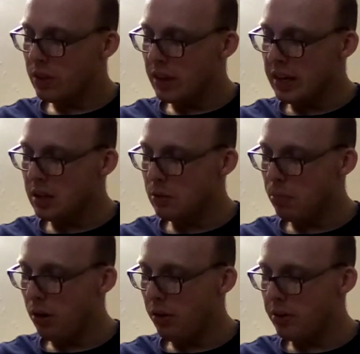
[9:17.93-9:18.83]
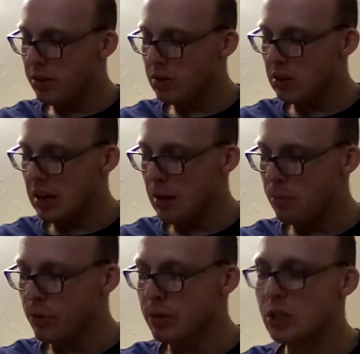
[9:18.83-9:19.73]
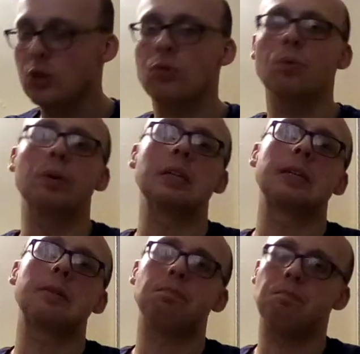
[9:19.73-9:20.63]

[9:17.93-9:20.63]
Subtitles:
he is partner to him who destroys.